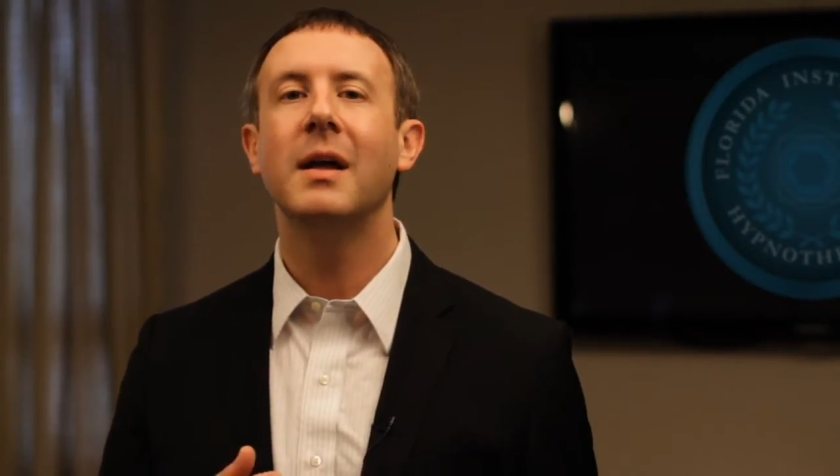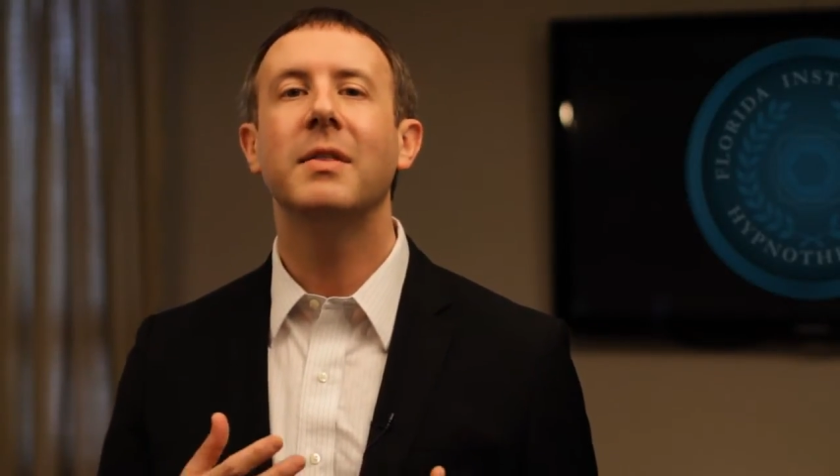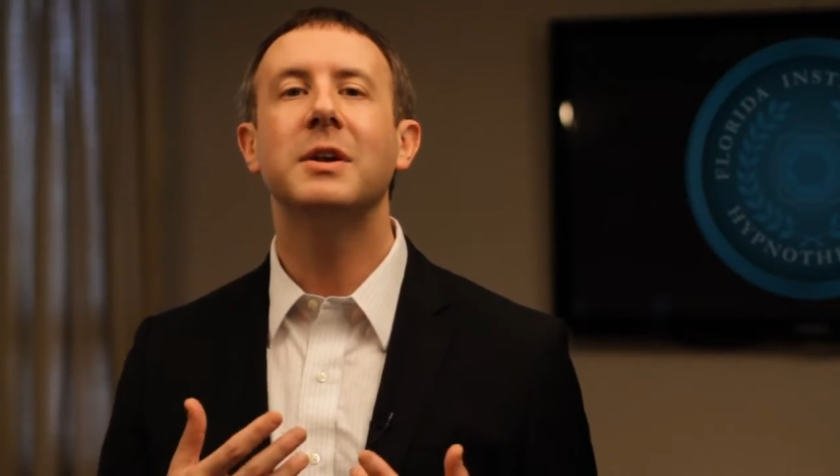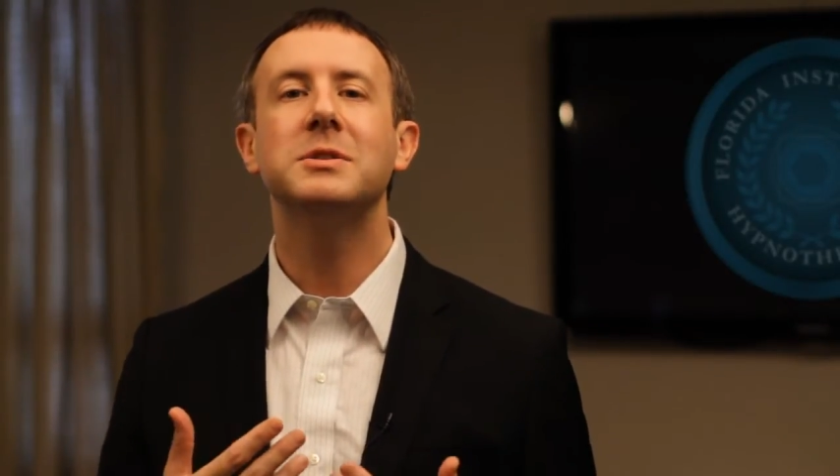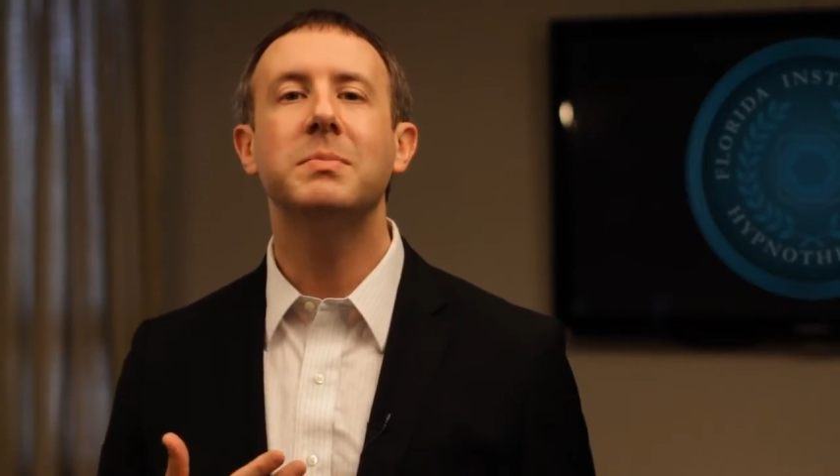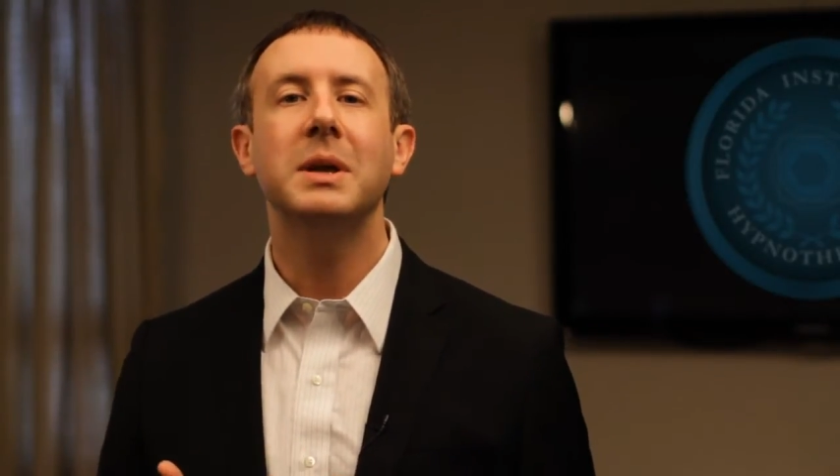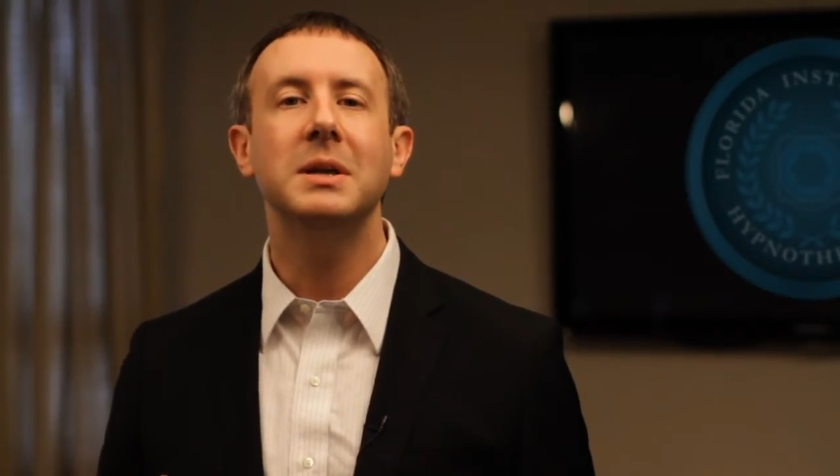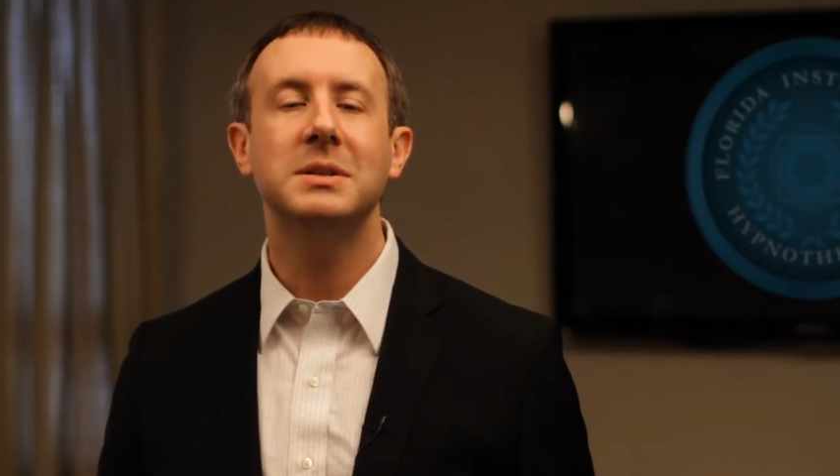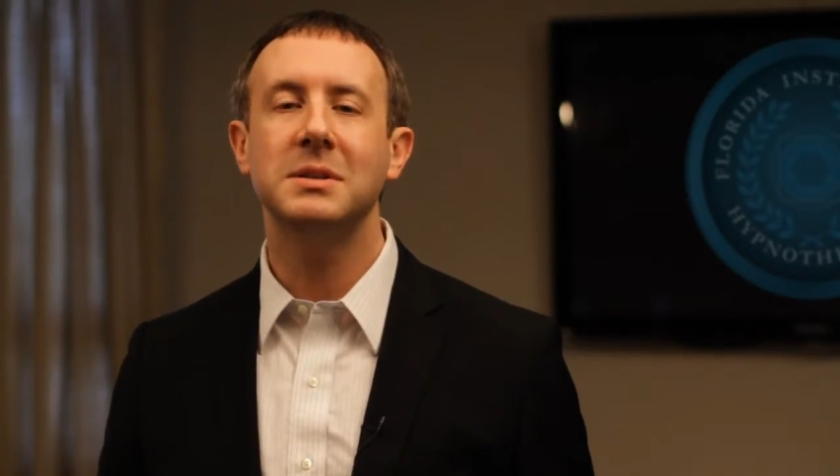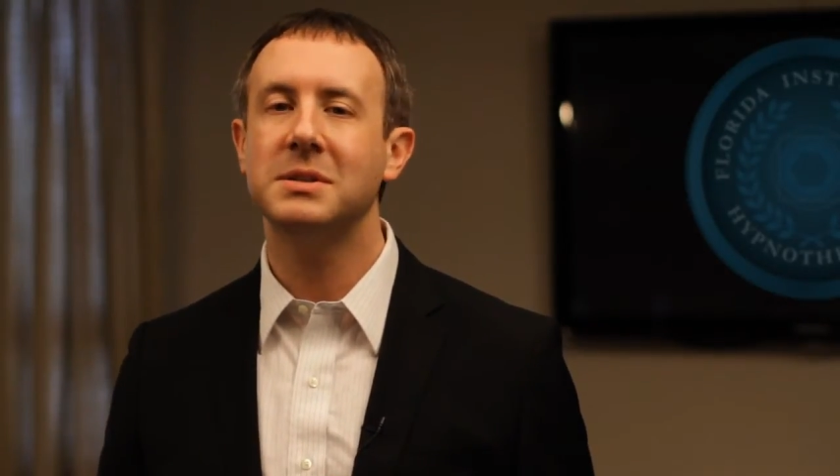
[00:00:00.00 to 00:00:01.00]
There's
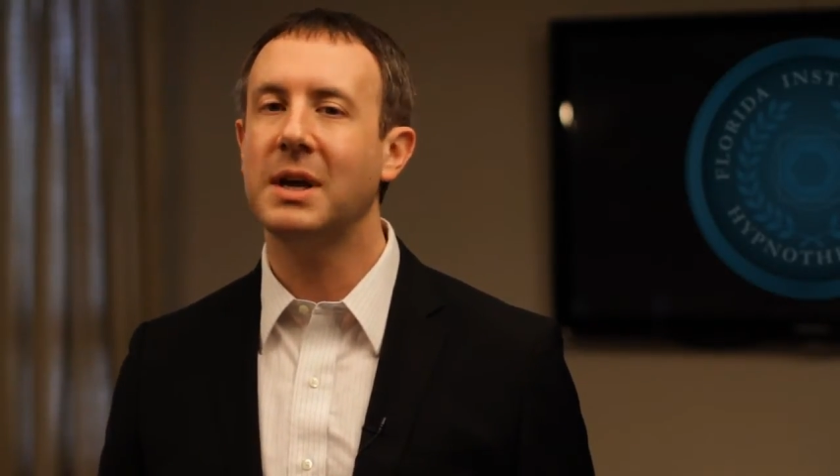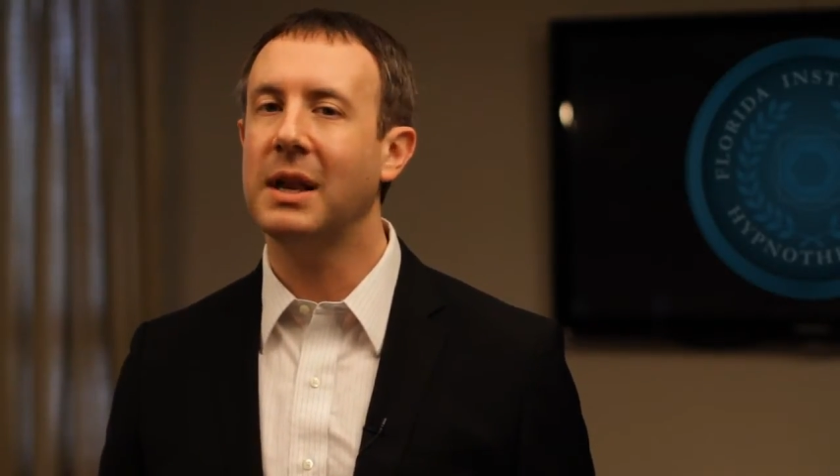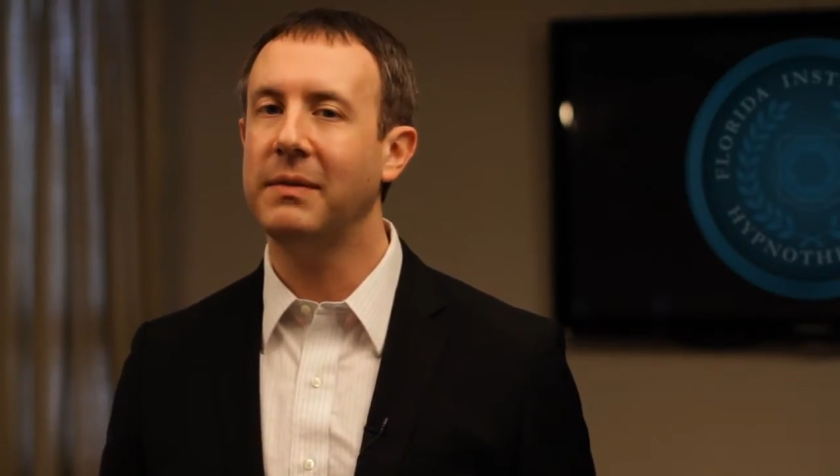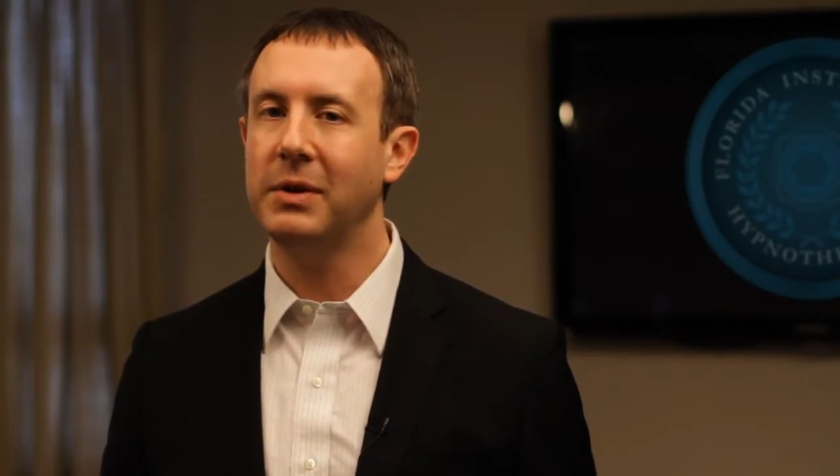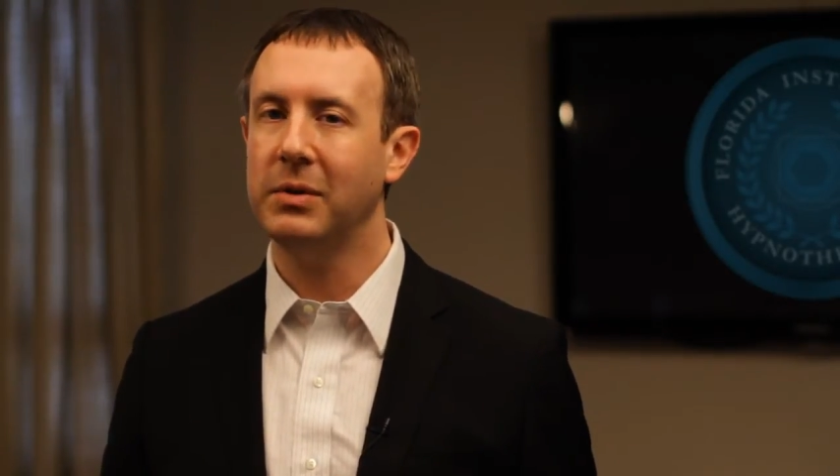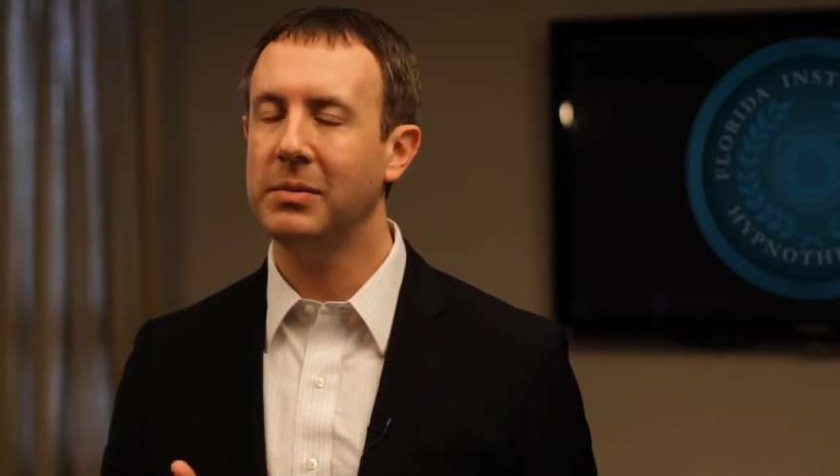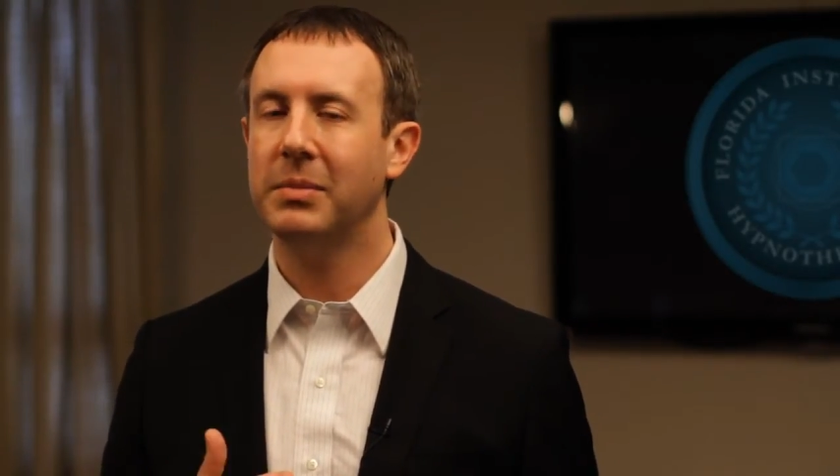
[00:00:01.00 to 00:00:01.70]
peace inside of you,